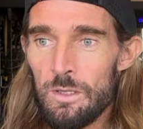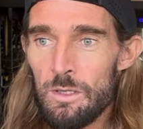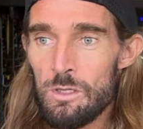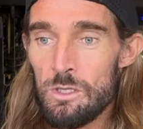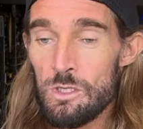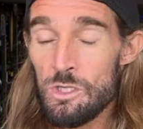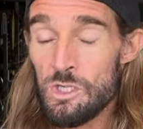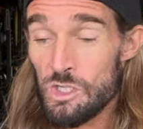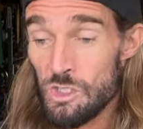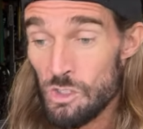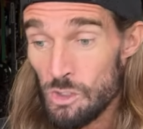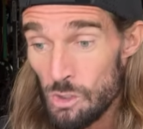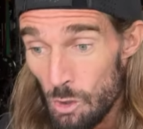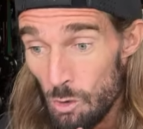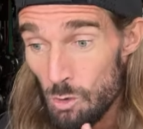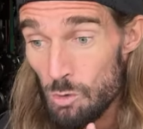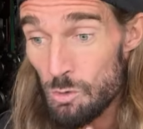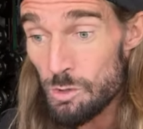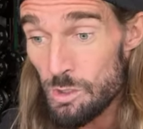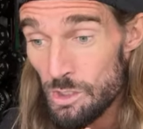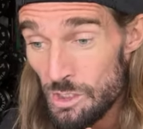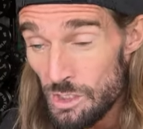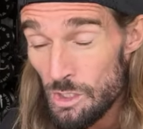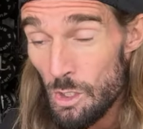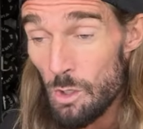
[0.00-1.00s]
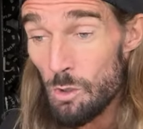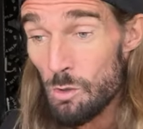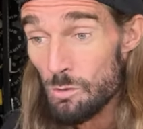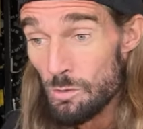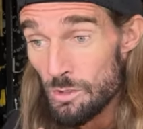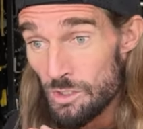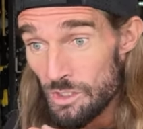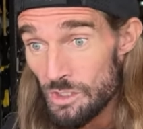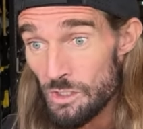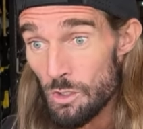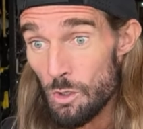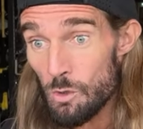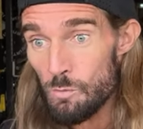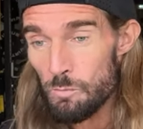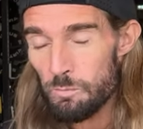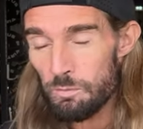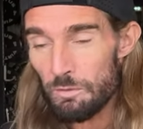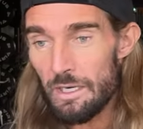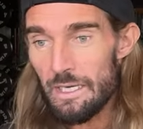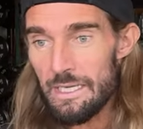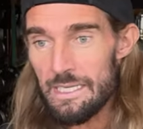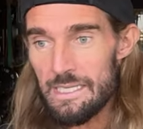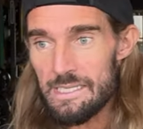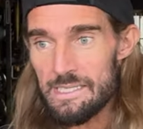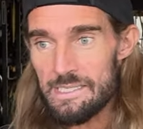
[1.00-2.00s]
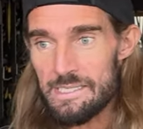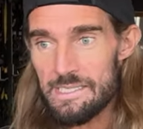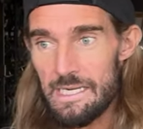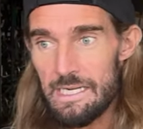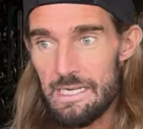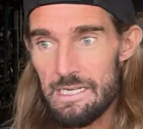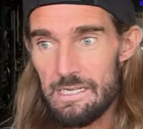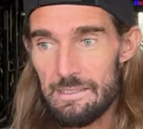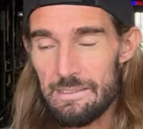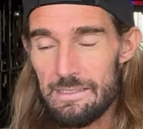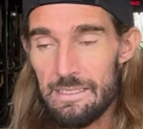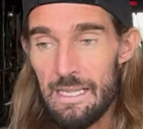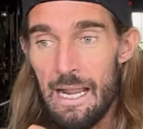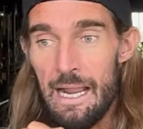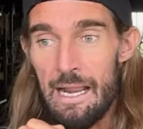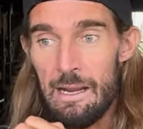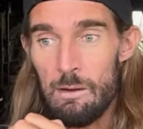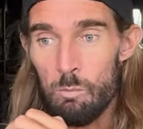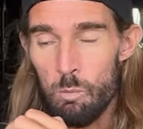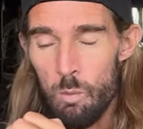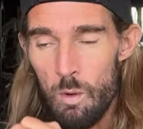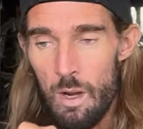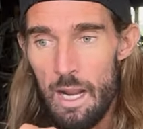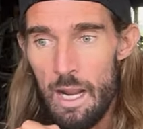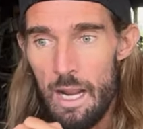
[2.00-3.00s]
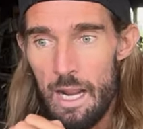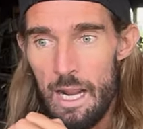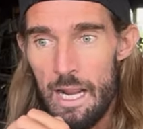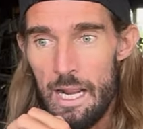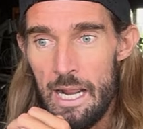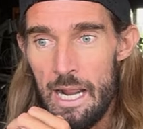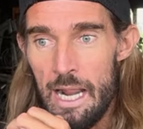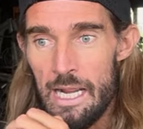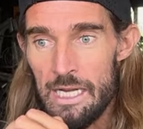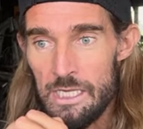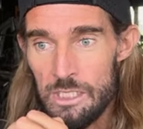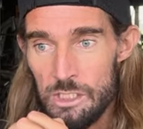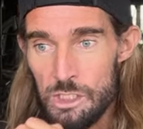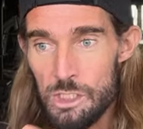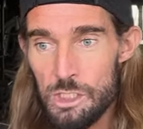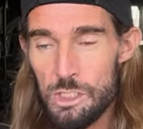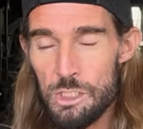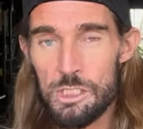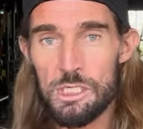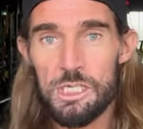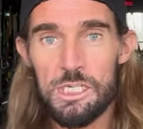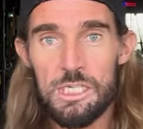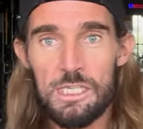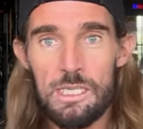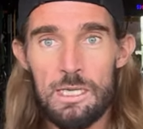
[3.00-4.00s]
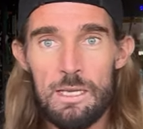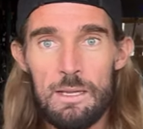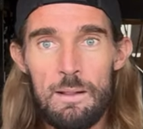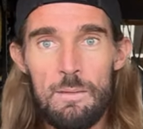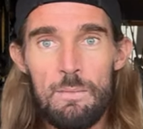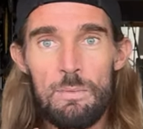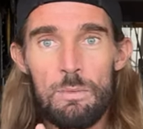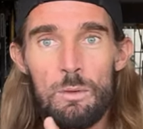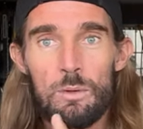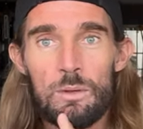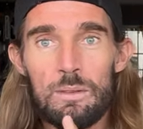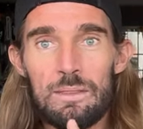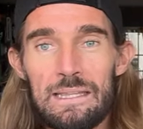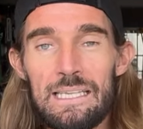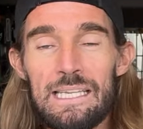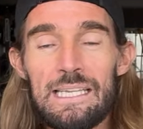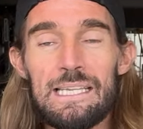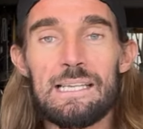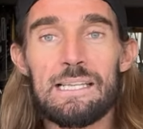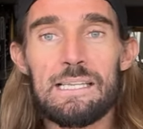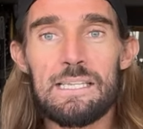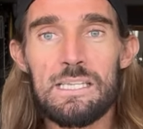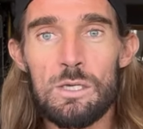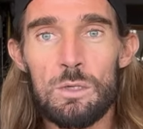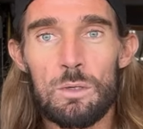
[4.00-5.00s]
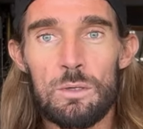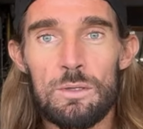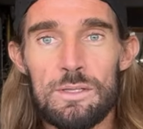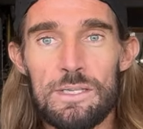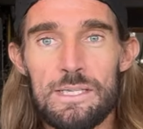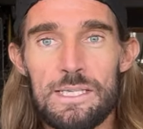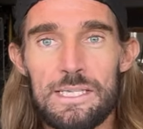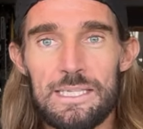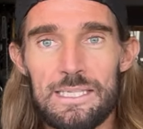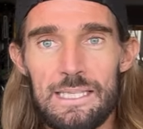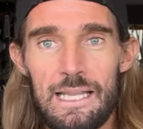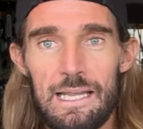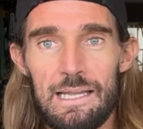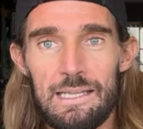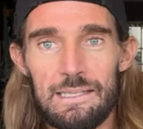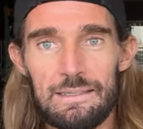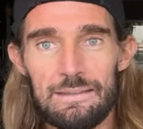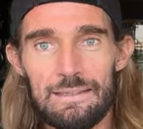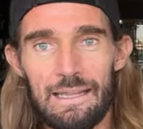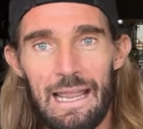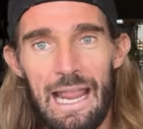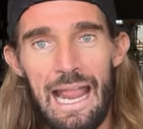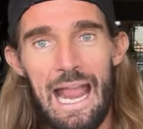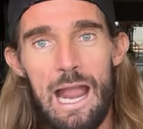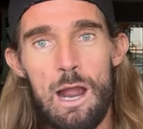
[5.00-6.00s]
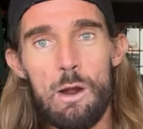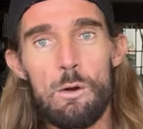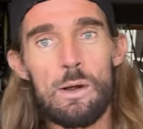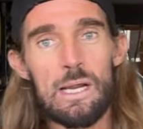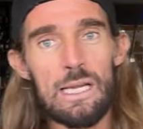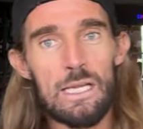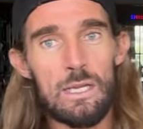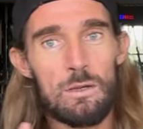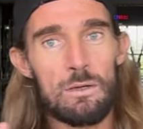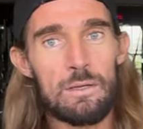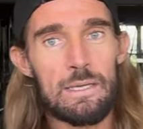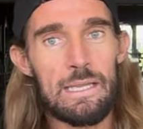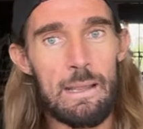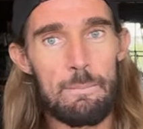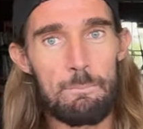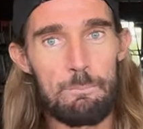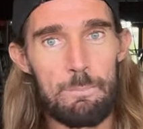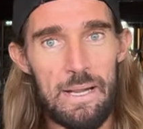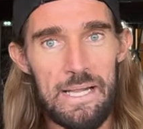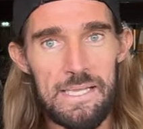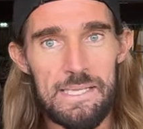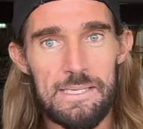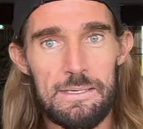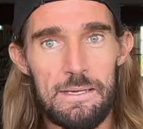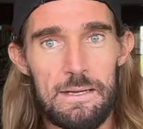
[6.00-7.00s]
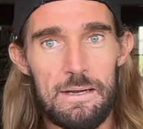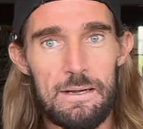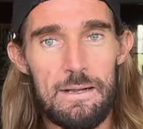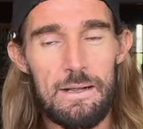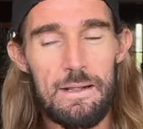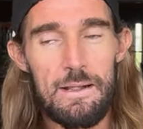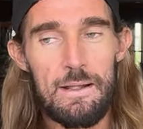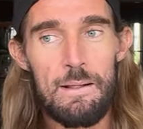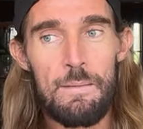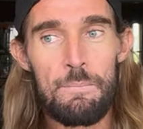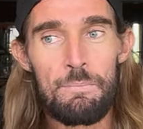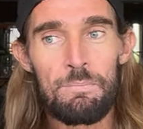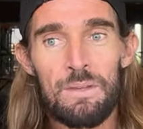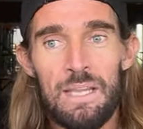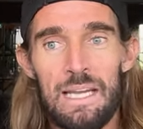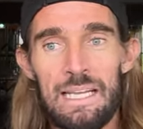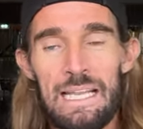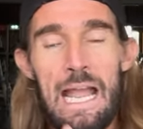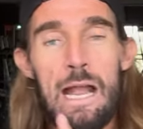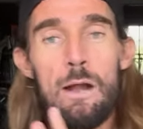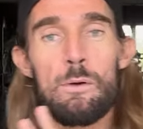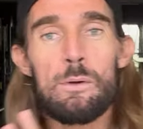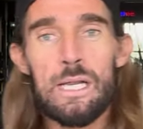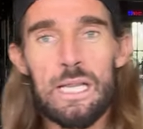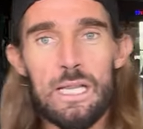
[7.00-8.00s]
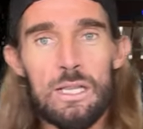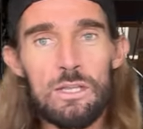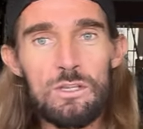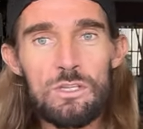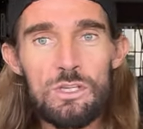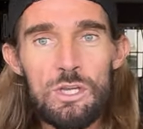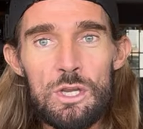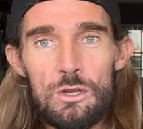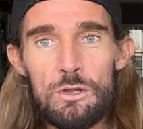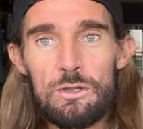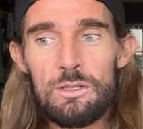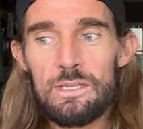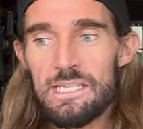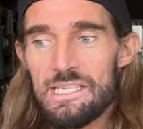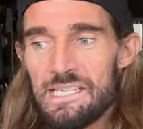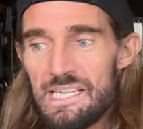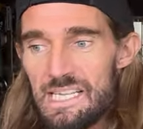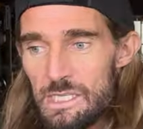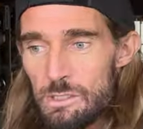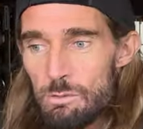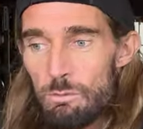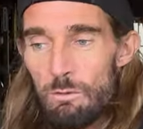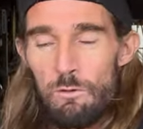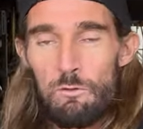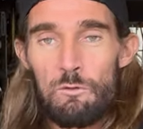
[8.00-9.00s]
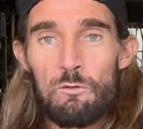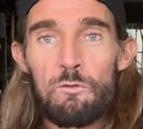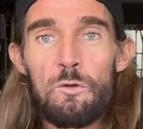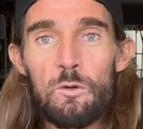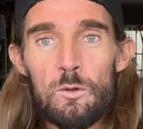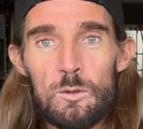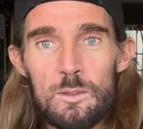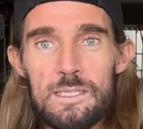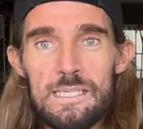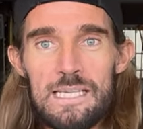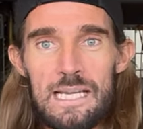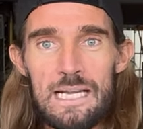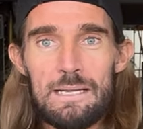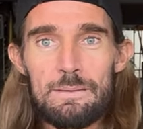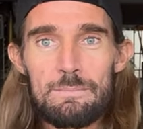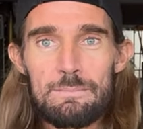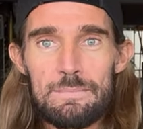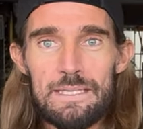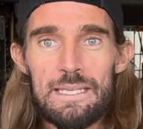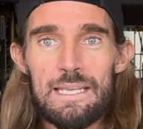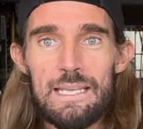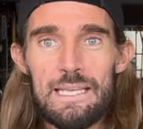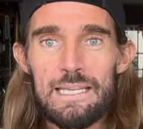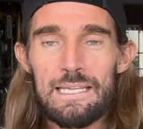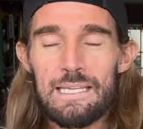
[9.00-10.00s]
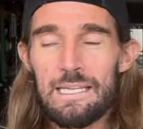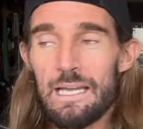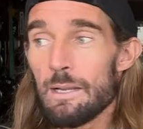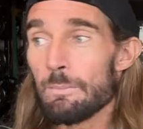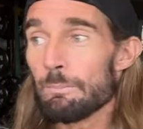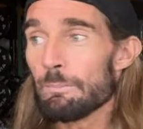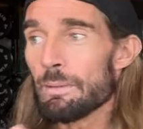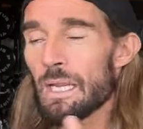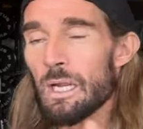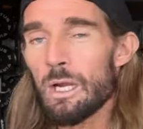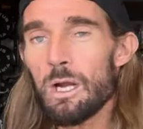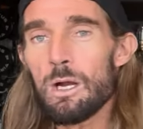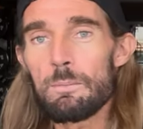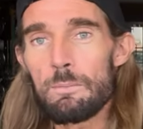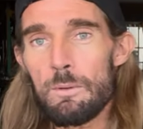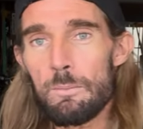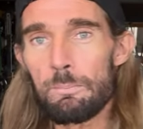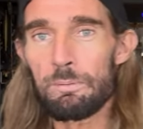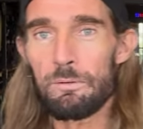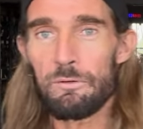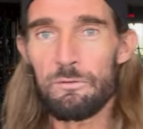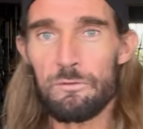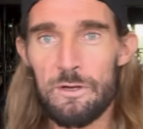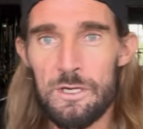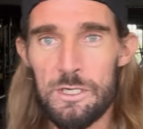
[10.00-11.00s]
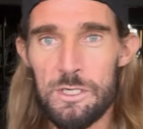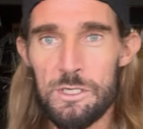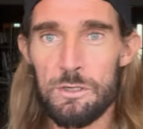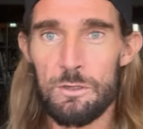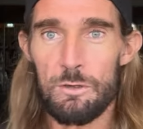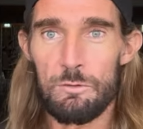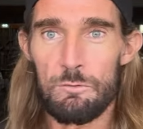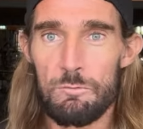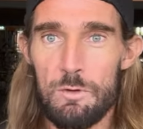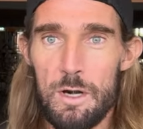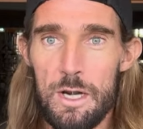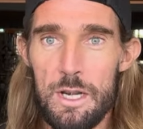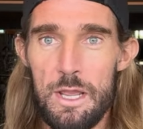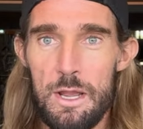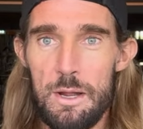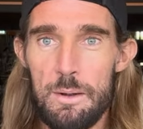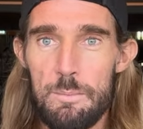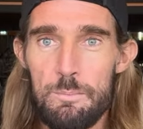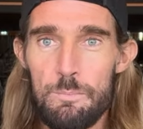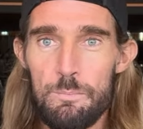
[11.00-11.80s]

so, so, so bright inside that I, I just needed to understand how I could get better and how I could turn this into a full time gig and become a professional runner.